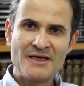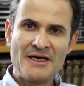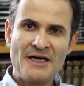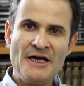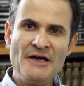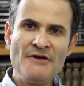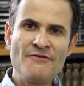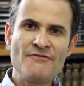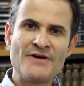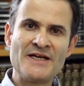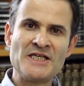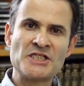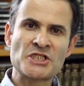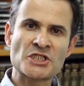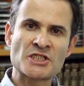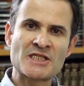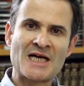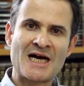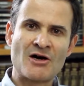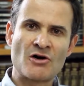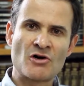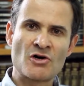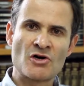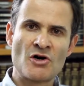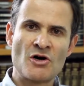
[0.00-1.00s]
If a
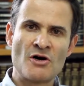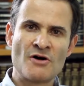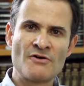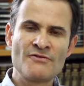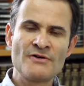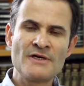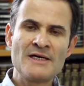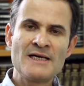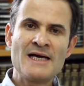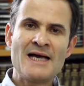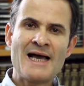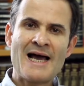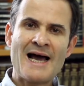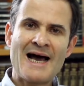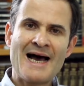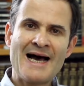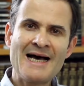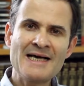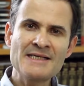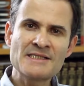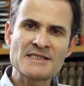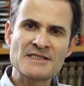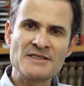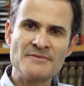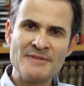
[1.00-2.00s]
shtar chov
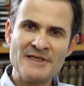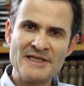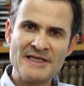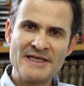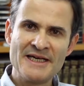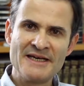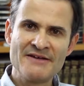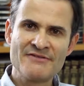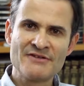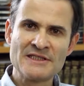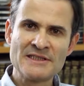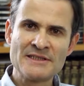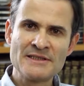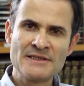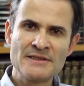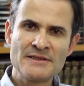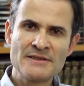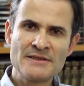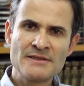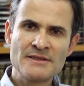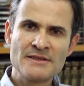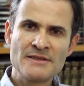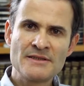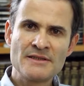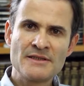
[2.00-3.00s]
has to be given,
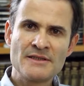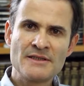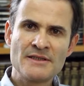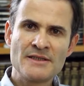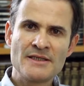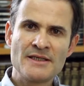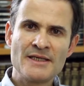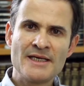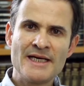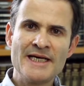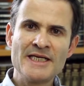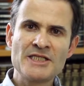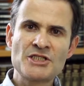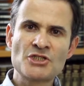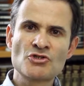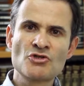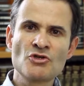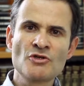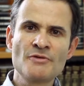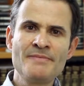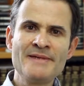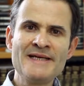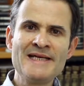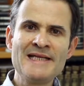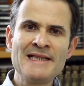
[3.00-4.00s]
it
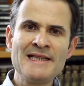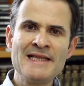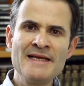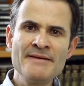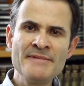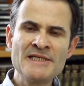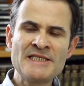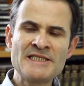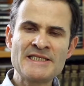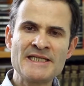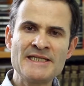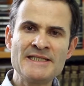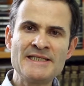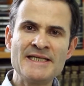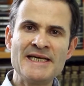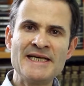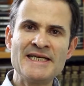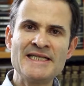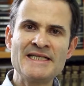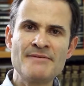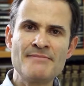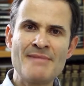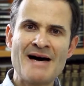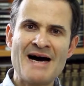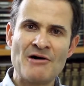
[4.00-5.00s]
should be limited
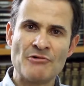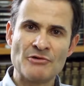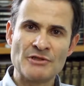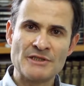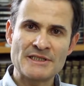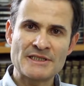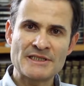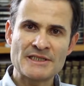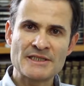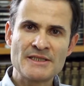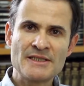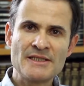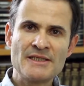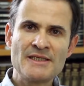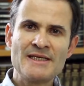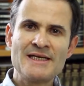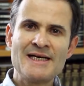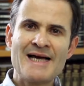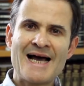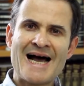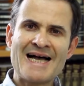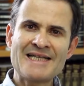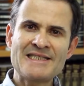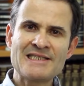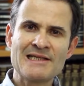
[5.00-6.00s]
in amount
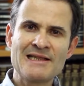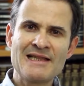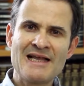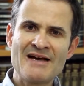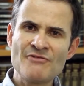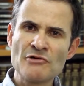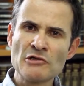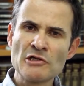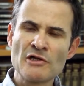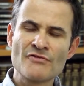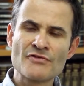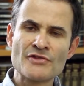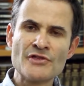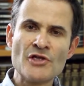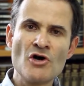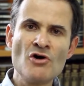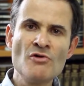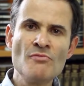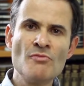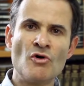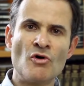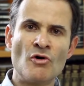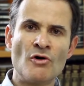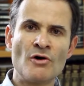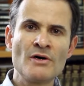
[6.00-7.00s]
at a level of no
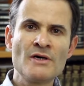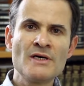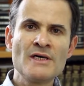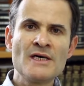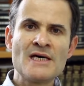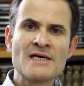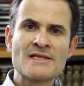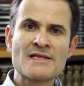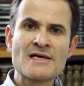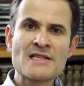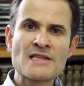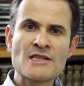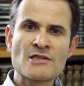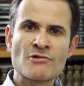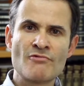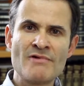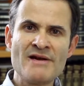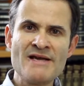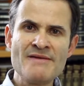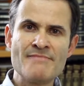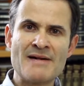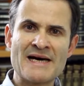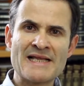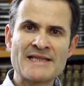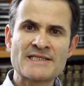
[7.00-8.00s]
more than
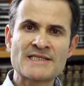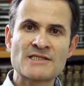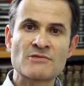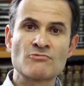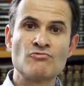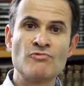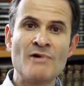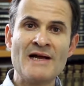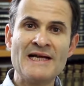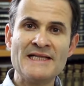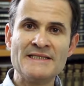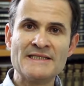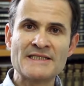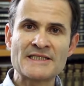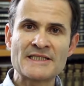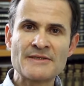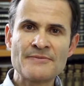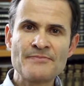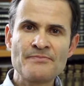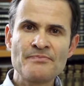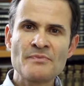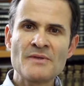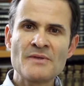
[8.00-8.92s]
3 months' rent,